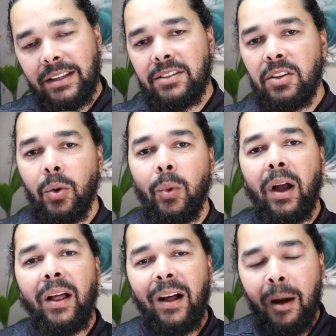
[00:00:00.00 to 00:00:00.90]
And so
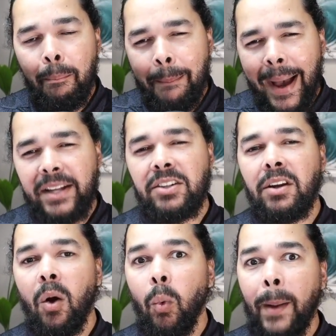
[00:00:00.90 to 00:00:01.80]

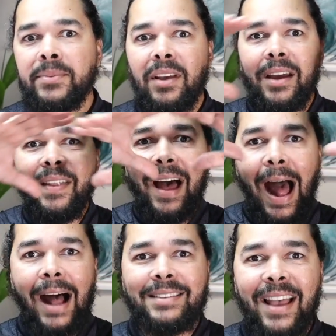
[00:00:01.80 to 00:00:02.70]
imagine a website that
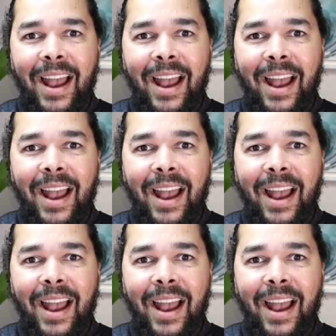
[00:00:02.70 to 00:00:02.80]
has